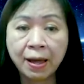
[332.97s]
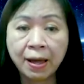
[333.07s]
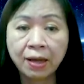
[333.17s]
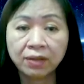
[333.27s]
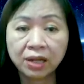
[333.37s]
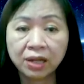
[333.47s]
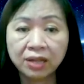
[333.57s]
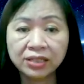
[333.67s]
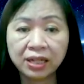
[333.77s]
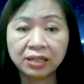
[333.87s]
The
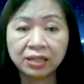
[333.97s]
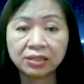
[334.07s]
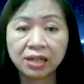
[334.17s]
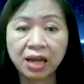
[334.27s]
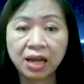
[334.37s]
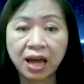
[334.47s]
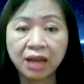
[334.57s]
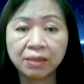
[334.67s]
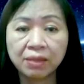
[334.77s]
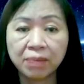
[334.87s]
content
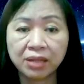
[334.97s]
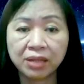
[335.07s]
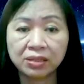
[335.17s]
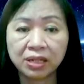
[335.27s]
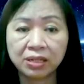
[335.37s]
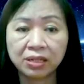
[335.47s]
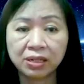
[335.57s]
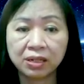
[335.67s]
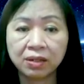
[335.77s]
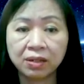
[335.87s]
and the
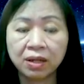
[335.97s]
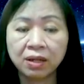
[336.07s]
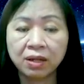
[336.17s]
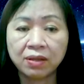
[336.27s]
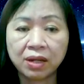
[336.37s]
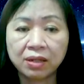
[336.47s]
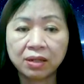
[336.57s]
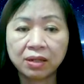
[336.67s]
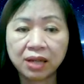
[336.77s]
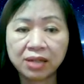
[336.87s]
metadata then
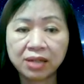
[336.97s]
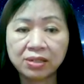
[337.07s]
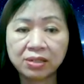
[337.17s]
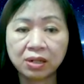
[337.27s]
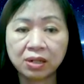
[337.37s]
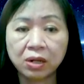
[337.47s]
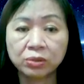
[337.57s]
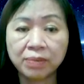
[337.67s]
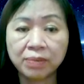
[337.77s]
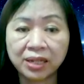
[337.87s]
gets
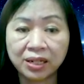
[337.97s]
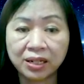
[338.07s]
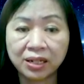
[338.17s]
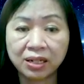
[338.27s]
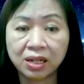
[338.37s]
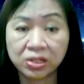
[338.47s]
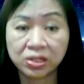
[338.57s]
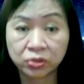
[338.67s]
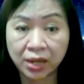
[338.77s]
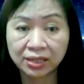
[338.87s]
automatically
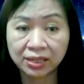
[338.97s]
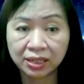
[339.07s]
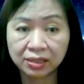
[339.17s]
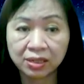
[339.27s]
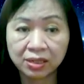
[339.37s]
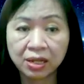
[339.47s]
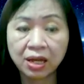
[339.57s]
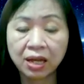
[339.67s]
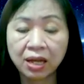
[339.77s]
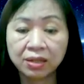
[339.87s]
extracted
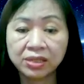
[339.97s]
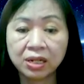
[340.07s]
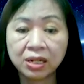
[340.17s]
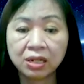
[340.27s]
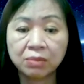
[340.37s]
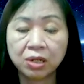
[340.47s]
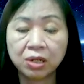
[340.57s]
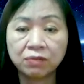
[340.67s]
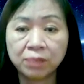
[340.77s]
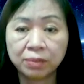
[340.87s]
at the time of
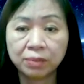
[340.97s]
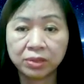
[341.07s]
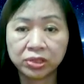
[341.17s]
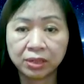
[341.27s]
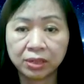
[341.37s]
publishing.